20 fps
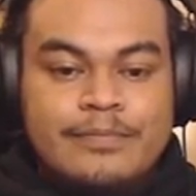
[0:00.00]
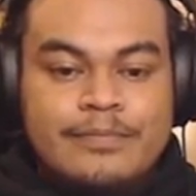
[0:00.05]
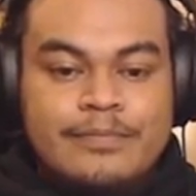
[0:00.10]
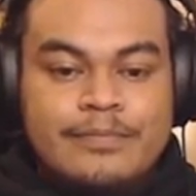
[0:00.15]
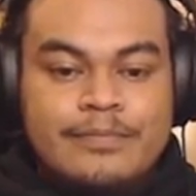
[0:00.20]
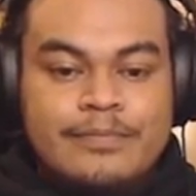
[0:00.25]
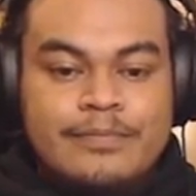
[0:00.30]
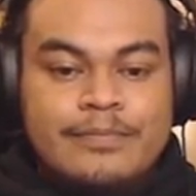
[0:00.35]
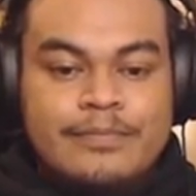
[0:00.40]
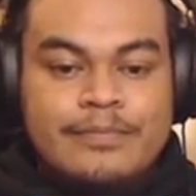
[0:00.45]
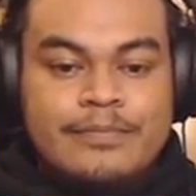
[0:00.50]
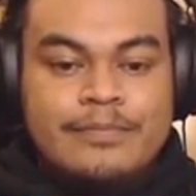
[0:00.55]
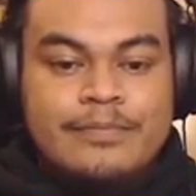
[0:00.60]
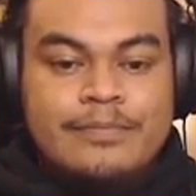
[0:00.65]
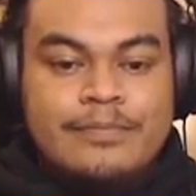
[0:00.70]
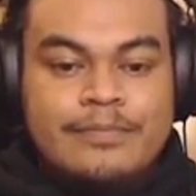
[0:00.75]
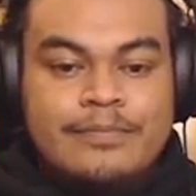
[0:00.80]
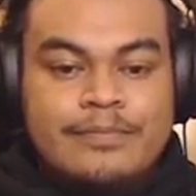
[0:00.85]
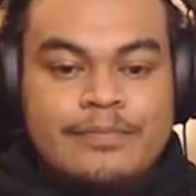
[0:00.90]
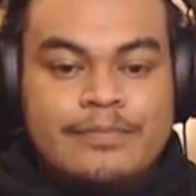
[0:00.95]

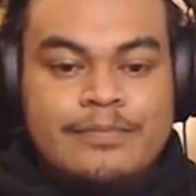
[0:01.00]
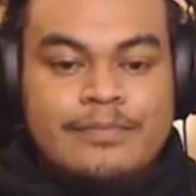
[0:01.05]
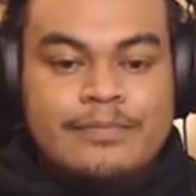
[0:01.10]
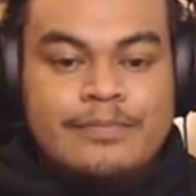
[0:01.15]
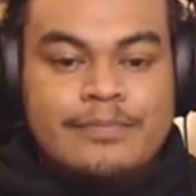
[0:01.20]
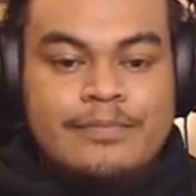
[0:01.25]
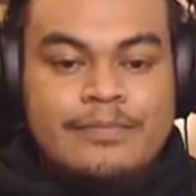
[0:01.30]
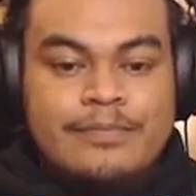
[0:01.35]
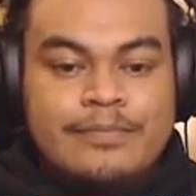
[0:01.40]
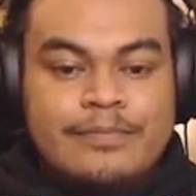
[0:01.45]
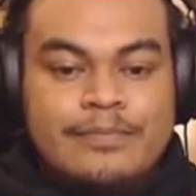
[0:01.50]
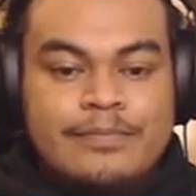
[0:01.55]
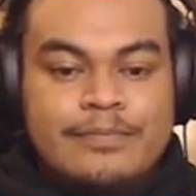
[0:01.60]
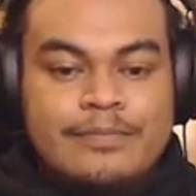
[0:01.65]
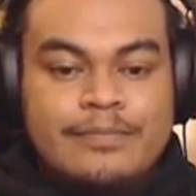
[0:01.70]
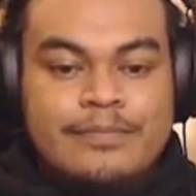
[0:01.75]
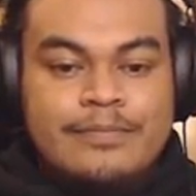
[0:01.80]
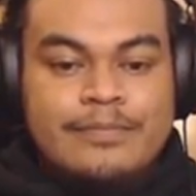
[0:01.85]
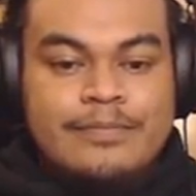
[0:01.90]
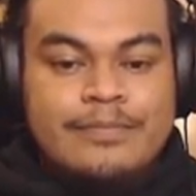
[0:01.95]

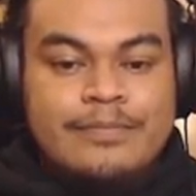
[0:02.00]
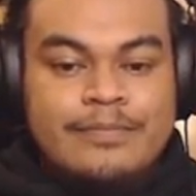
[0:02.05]
This person isn't speaking.